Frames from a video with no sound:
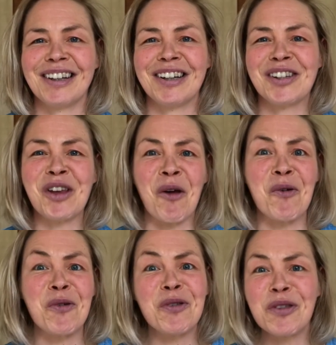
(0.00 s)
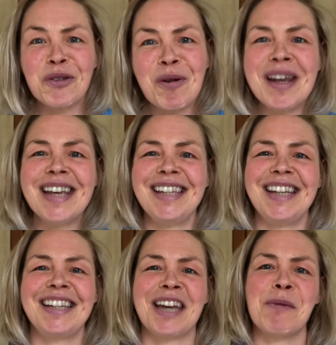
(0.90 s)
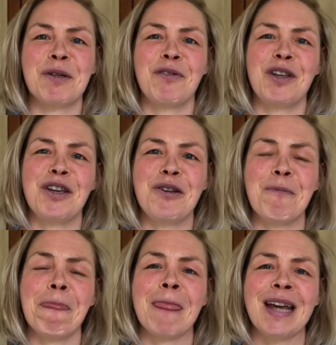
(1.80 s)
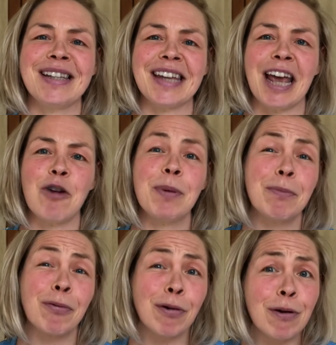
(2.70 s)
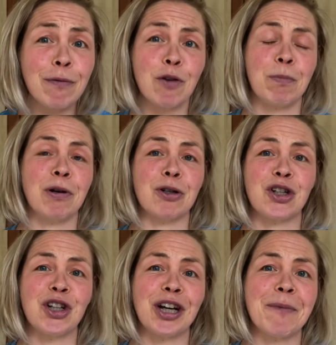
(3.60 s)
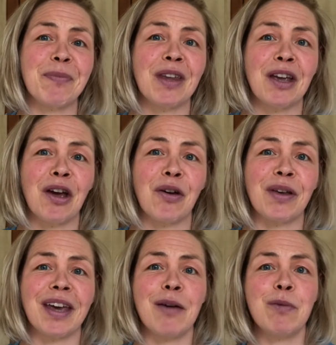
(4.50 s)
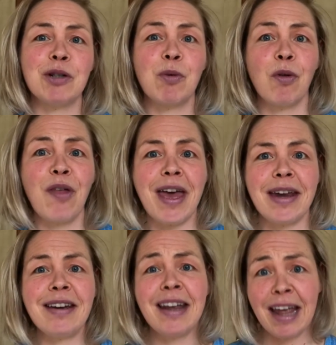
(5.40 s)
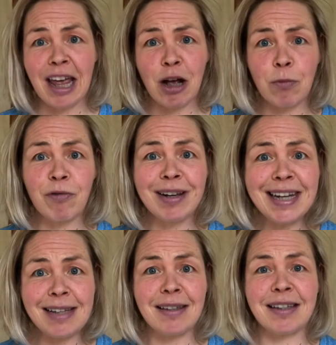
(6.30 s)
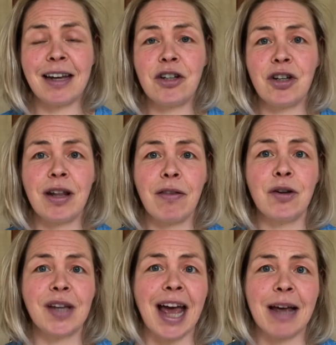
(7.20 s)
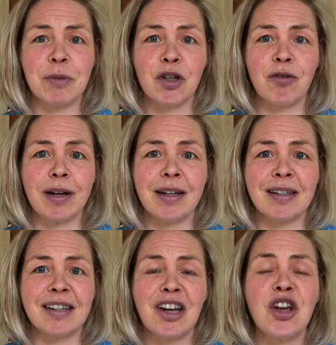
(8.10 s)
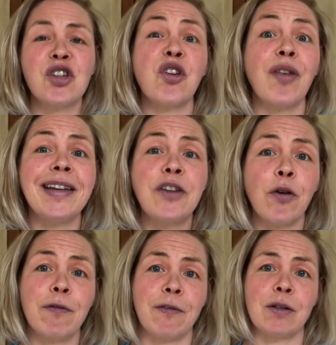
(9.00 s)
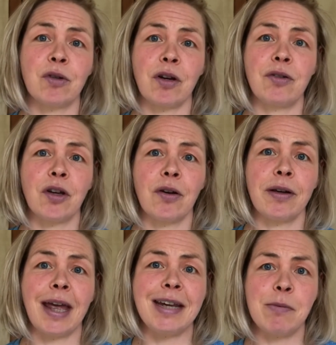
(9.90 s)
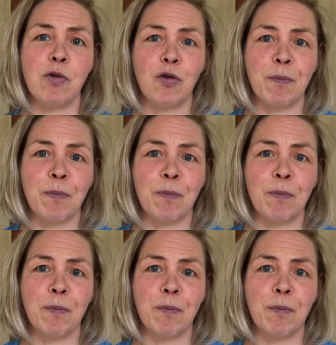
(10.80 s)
So 3 easy steps for you to help improve your posture, okay, which will then help release the tension in those hamstrings so they don't feel so tight anymore.